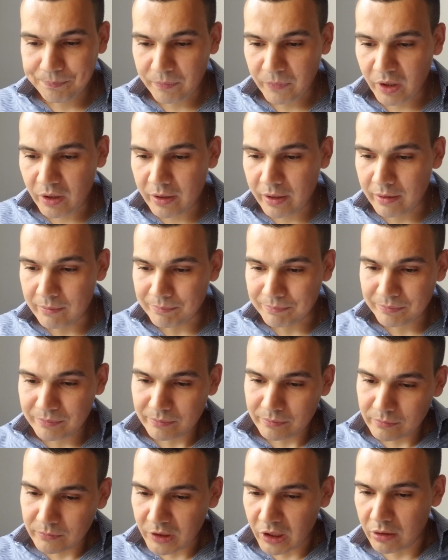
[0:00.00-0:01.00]
Okay,
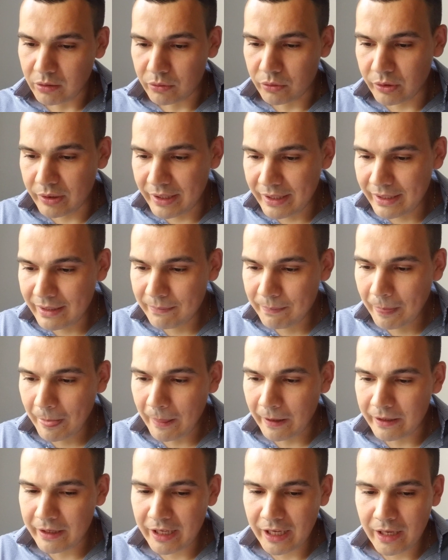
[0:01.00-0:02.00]
today
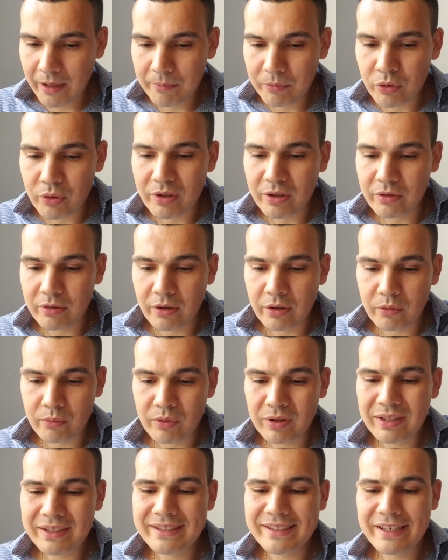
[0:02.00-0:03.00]
I came to the
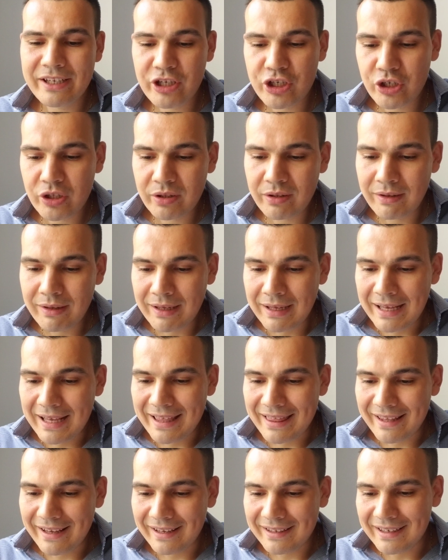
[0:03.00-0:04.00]
realization
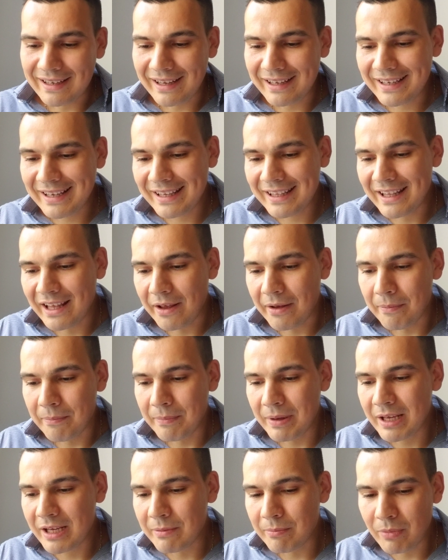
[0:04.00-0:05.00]
that I can
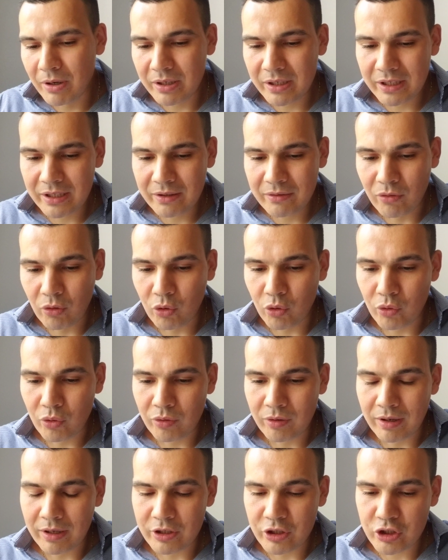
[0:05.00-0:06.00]
make money
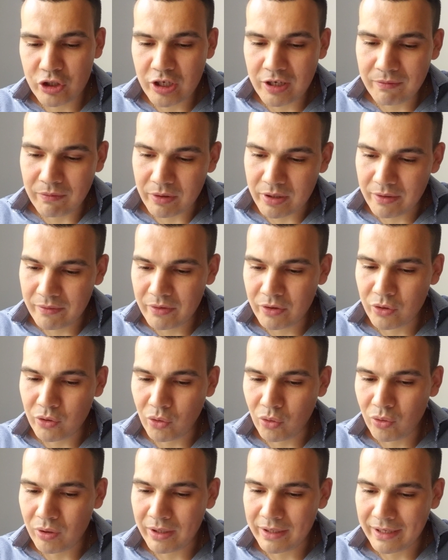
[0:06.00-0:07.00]
or achieve whatever
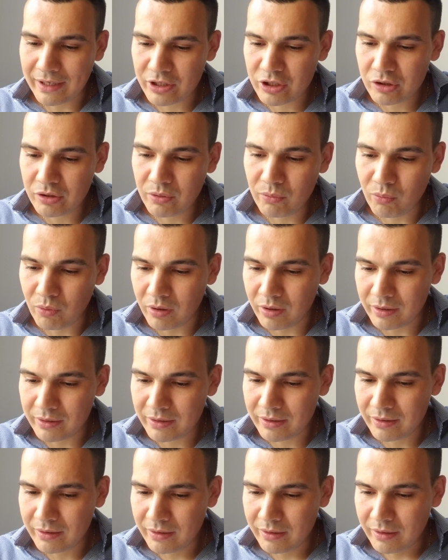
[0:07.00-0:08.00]
goal I actually want